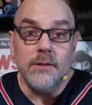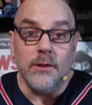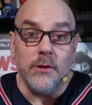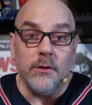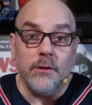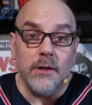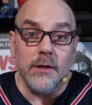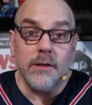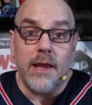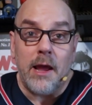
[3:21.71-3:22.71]
little
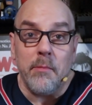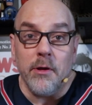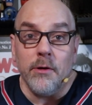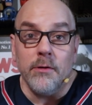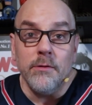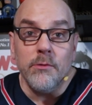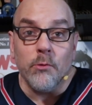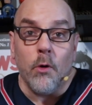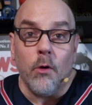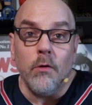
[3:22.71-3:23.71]
cameo
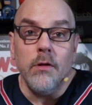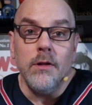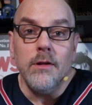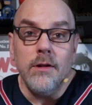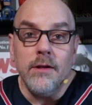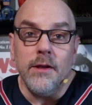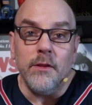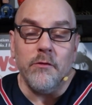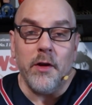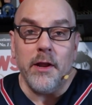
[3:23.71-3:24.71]
role in
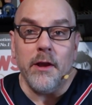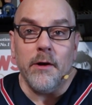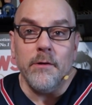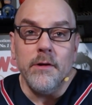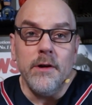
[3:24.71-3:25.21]
the video.